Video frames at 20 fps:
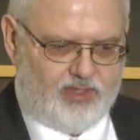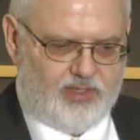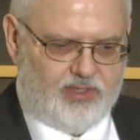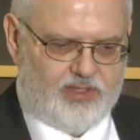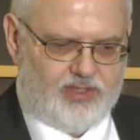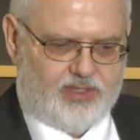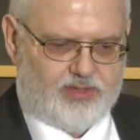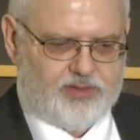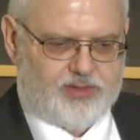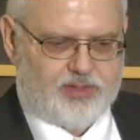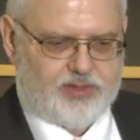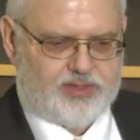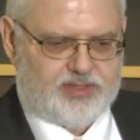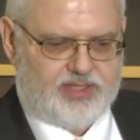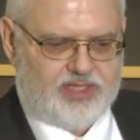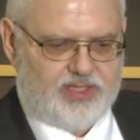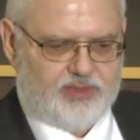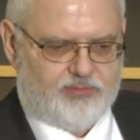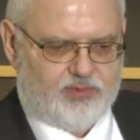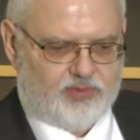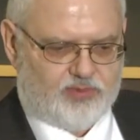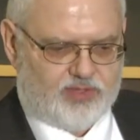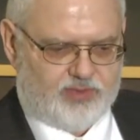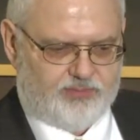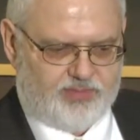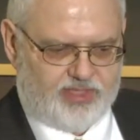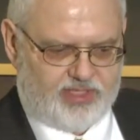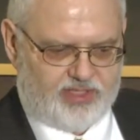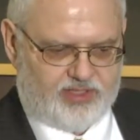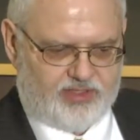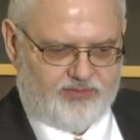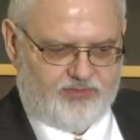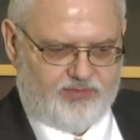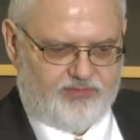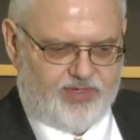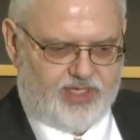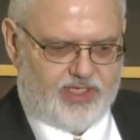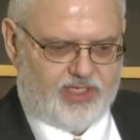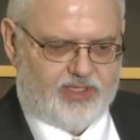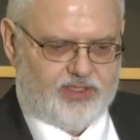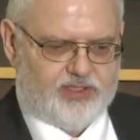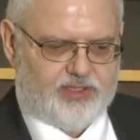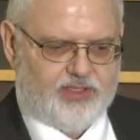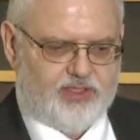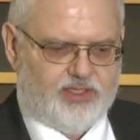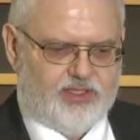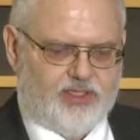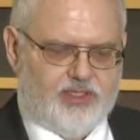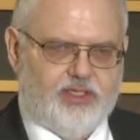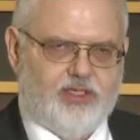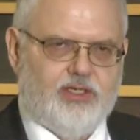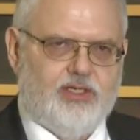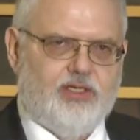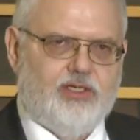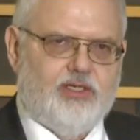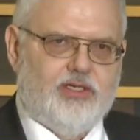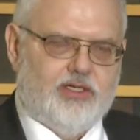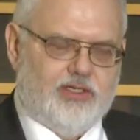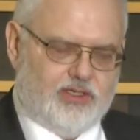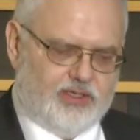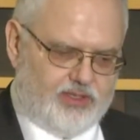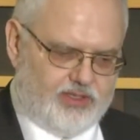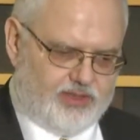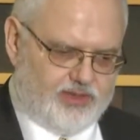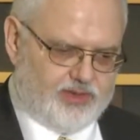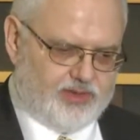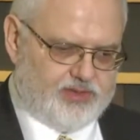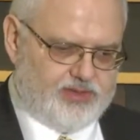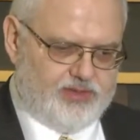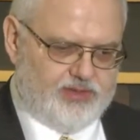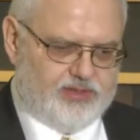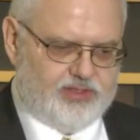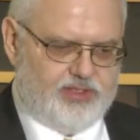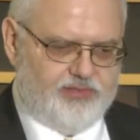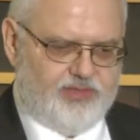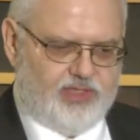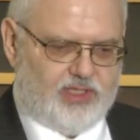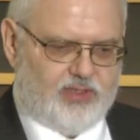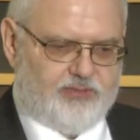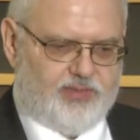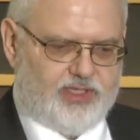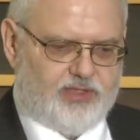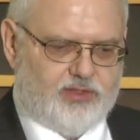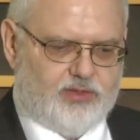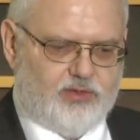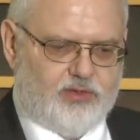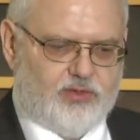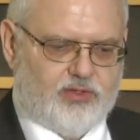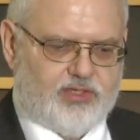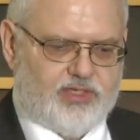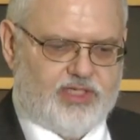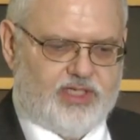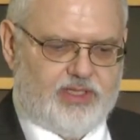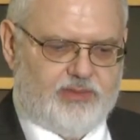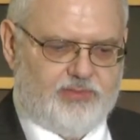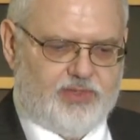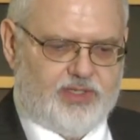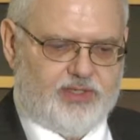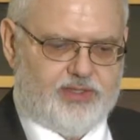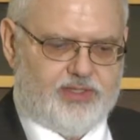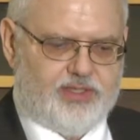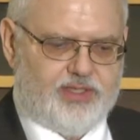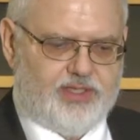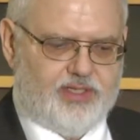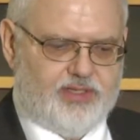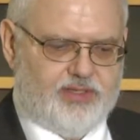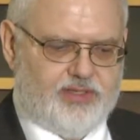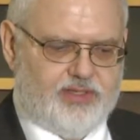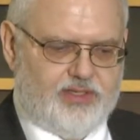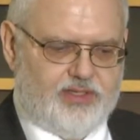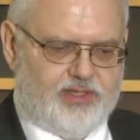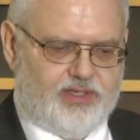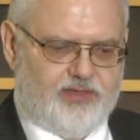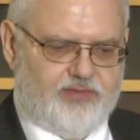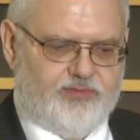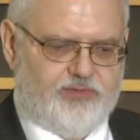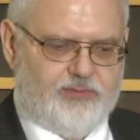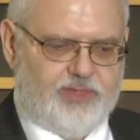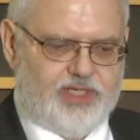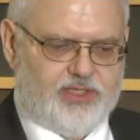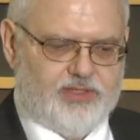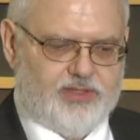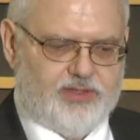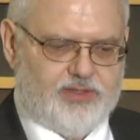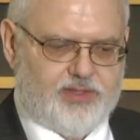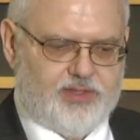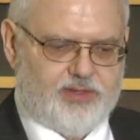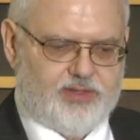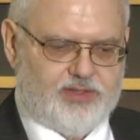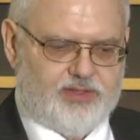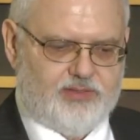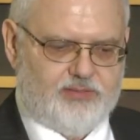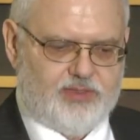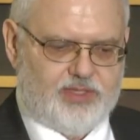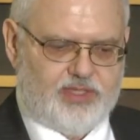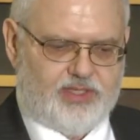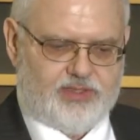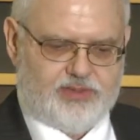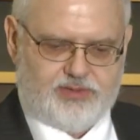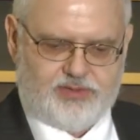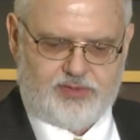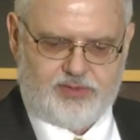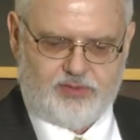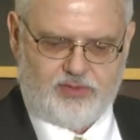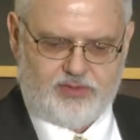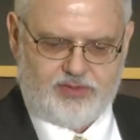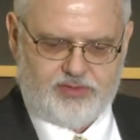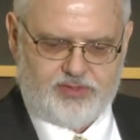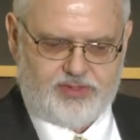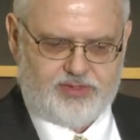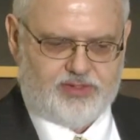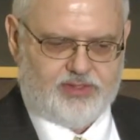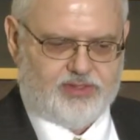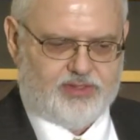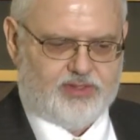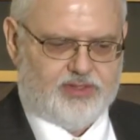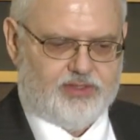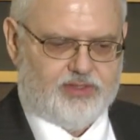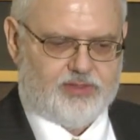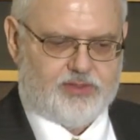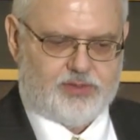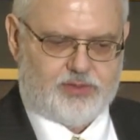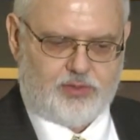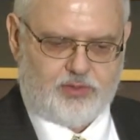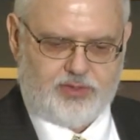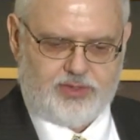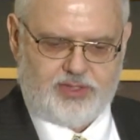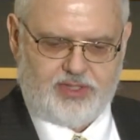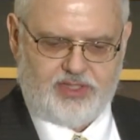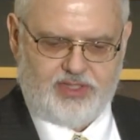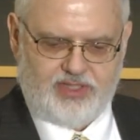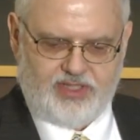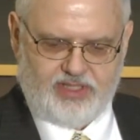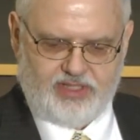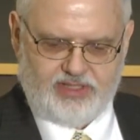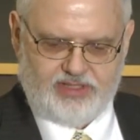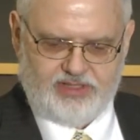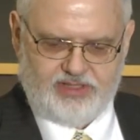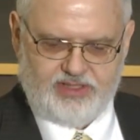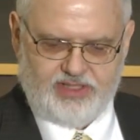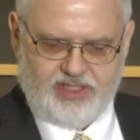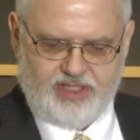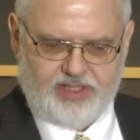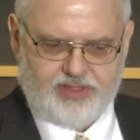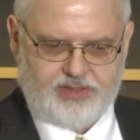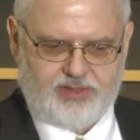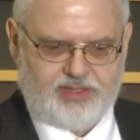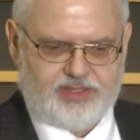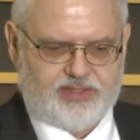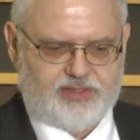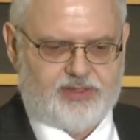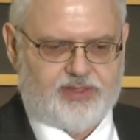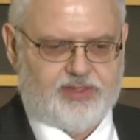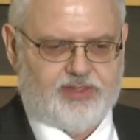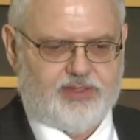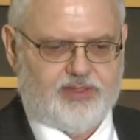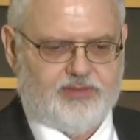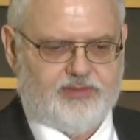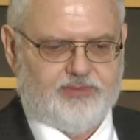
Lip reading: And then sustainable competitive advantage is developing core competencies in information systems and sourcing IT assets.